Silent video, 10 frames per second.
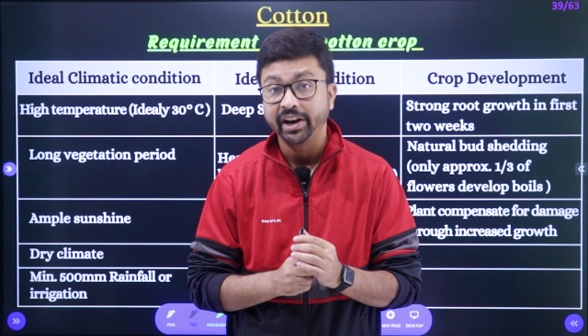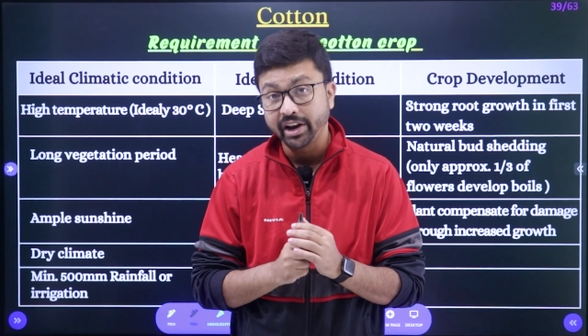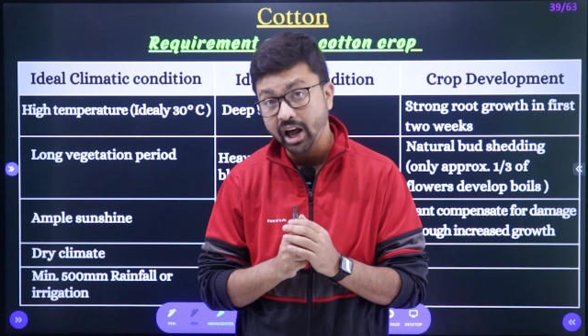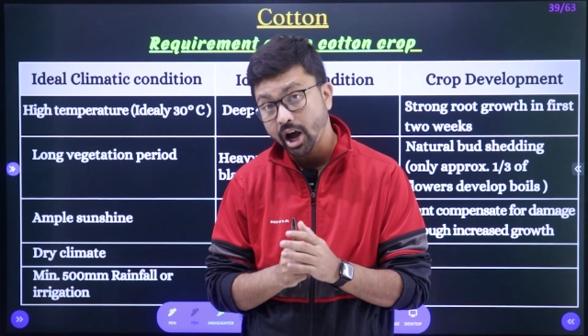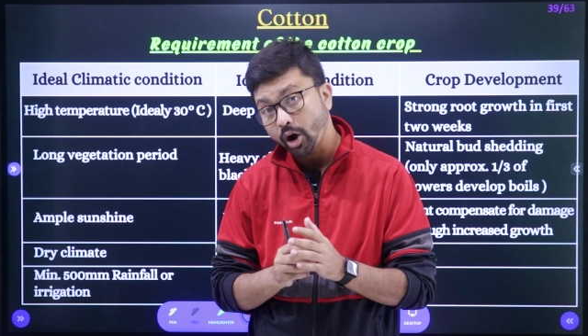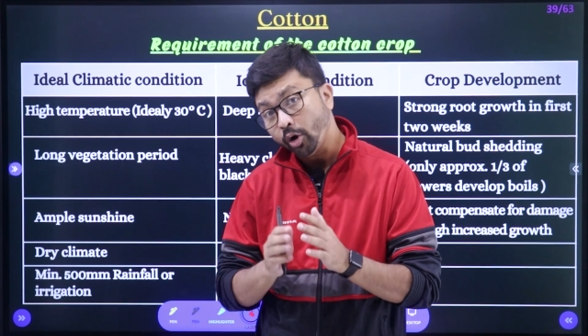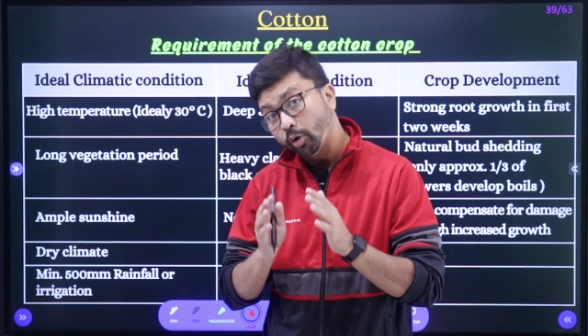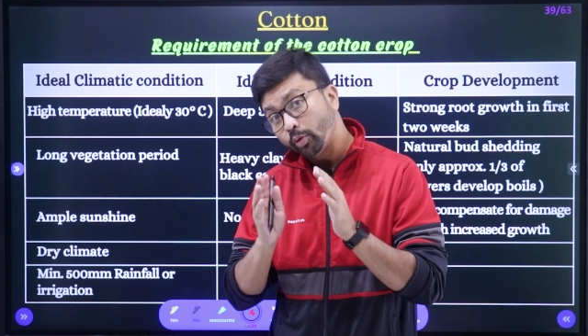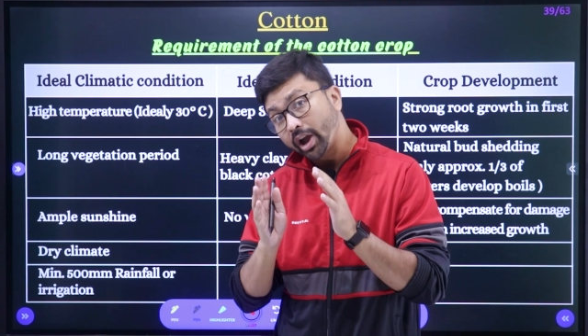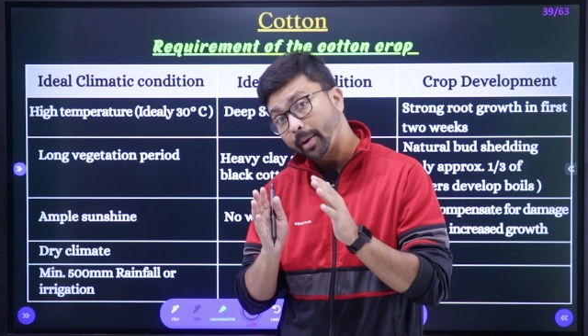
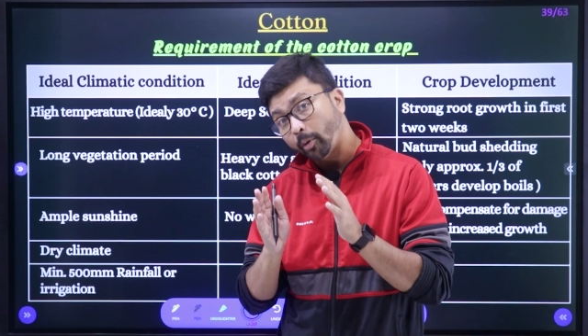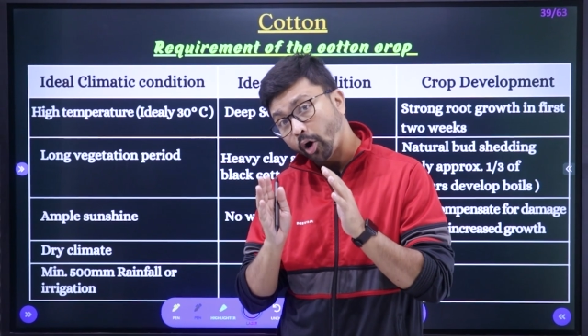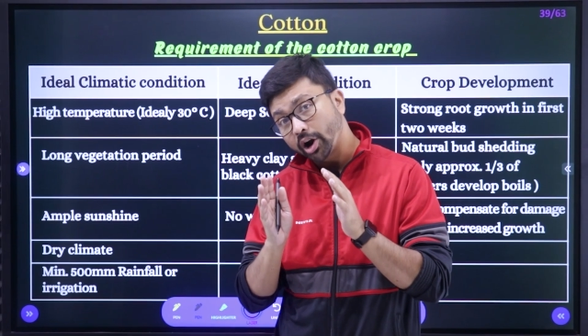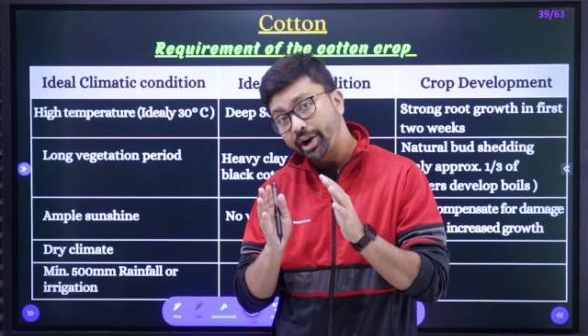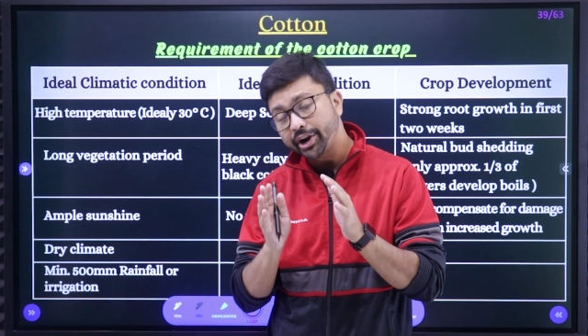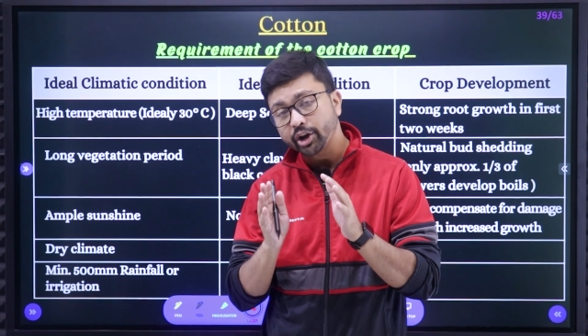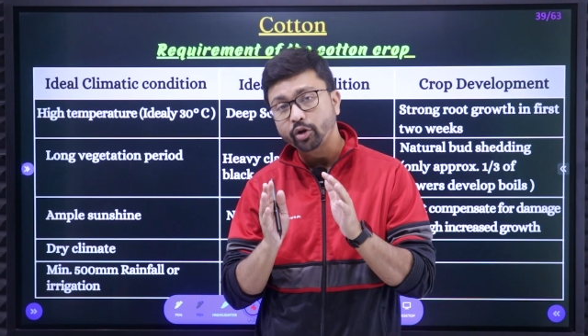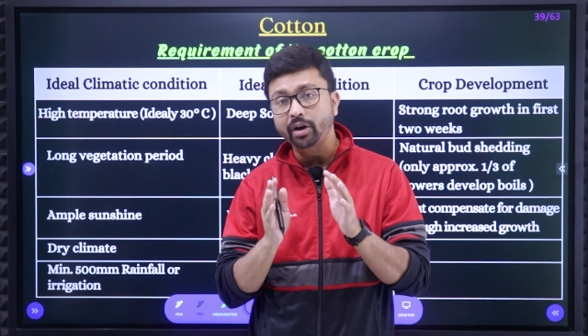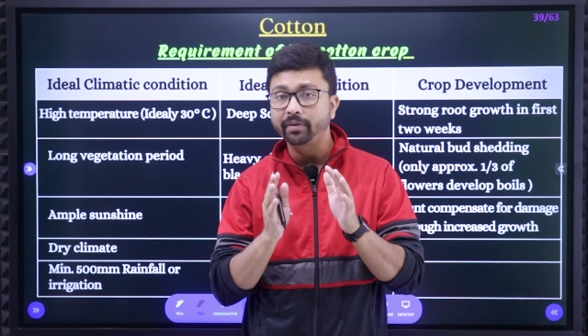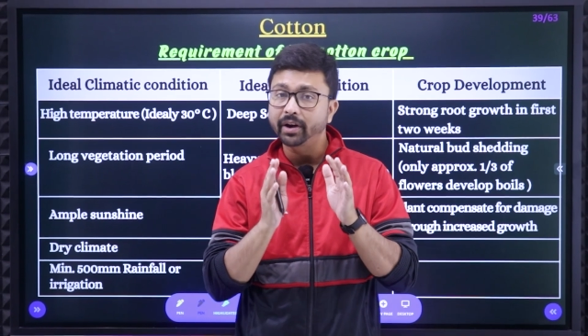Now we have already
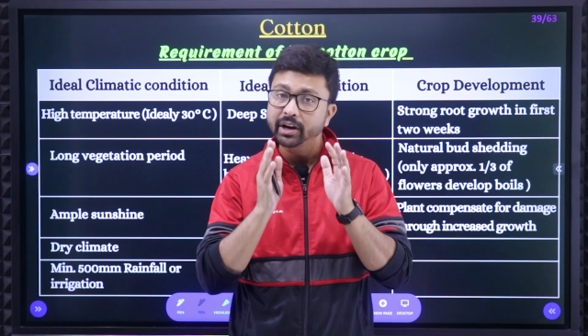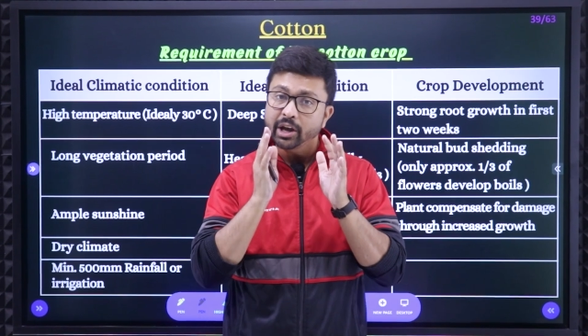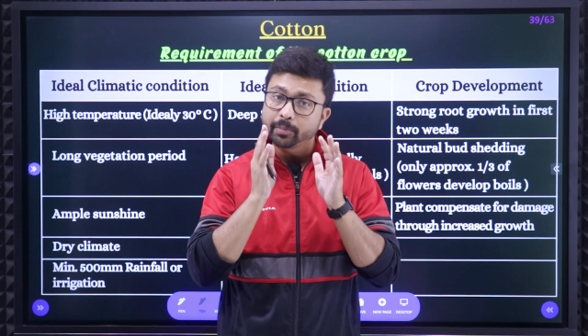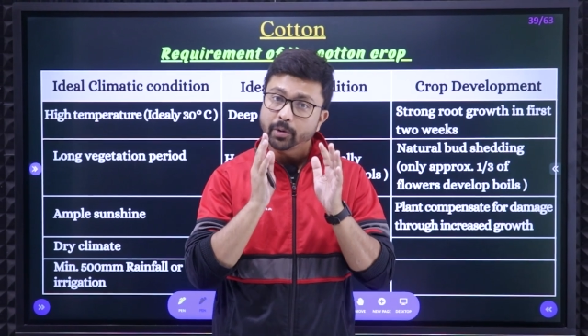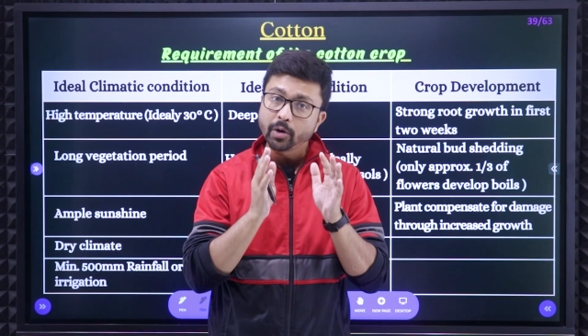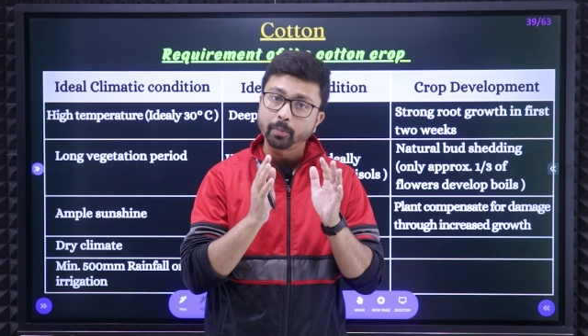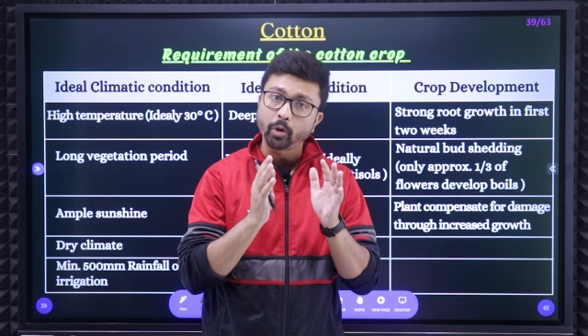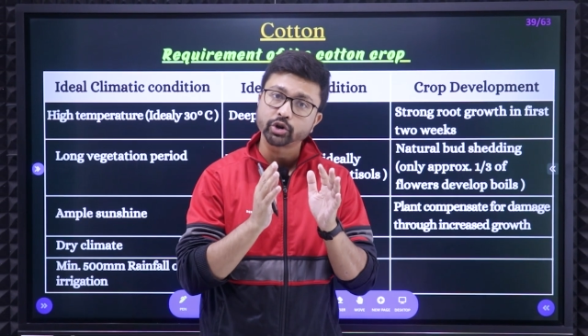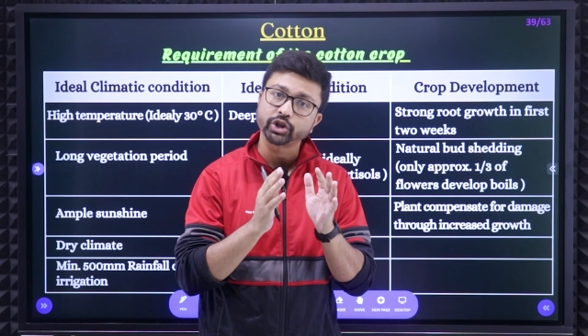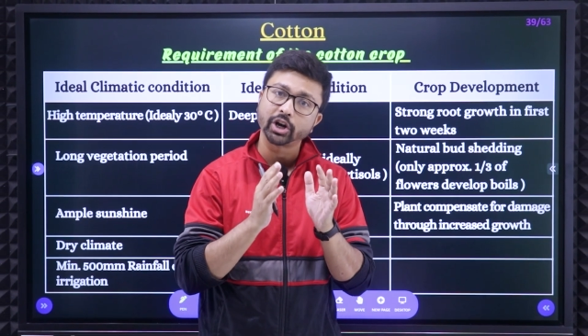covered few
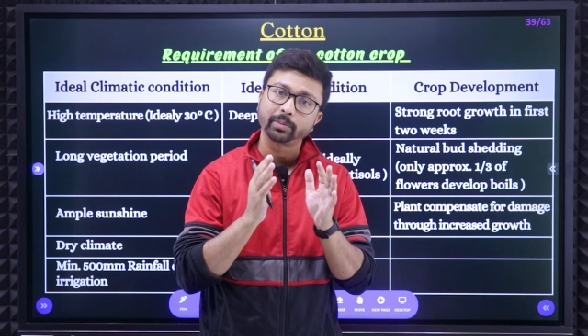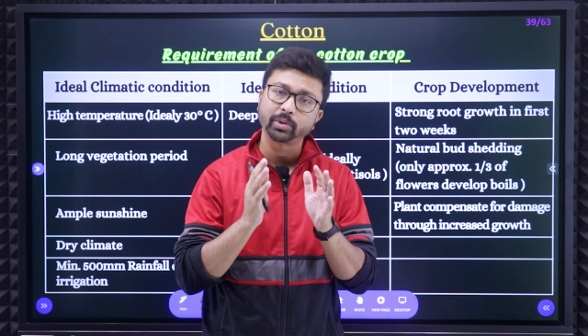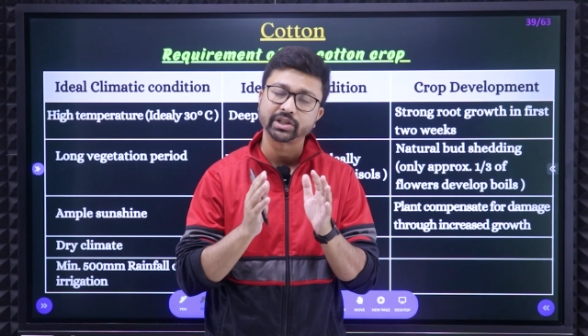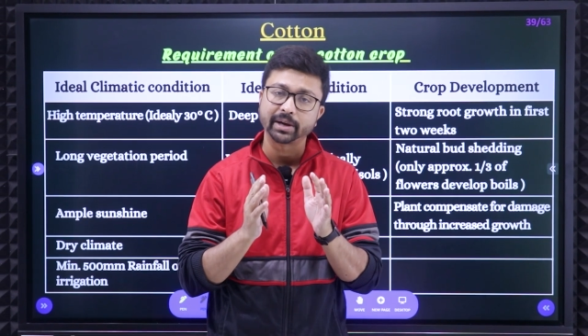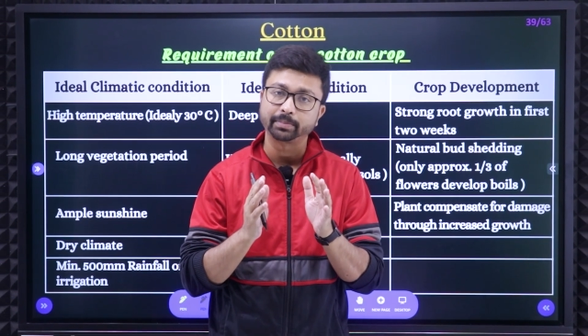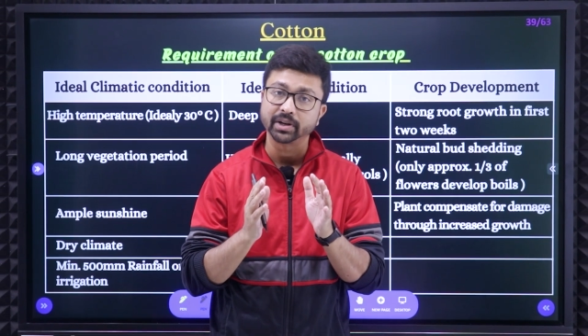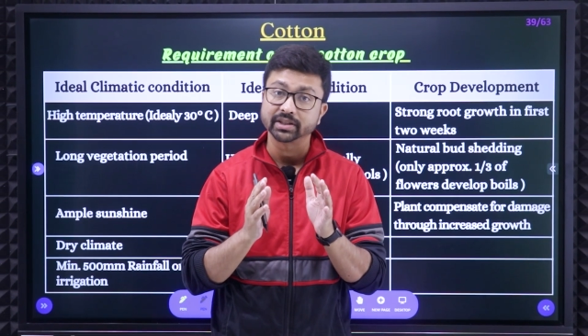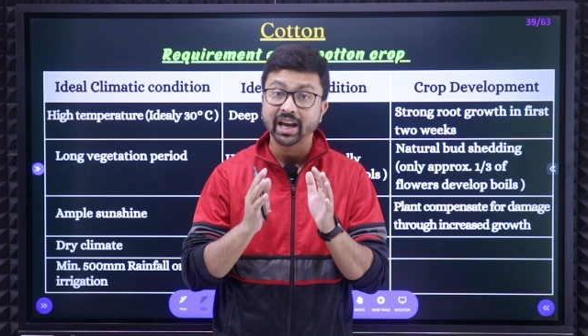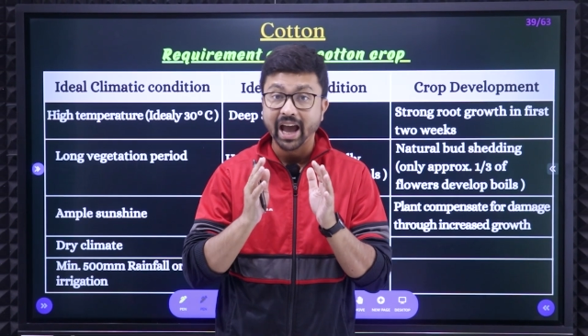portion of the chapters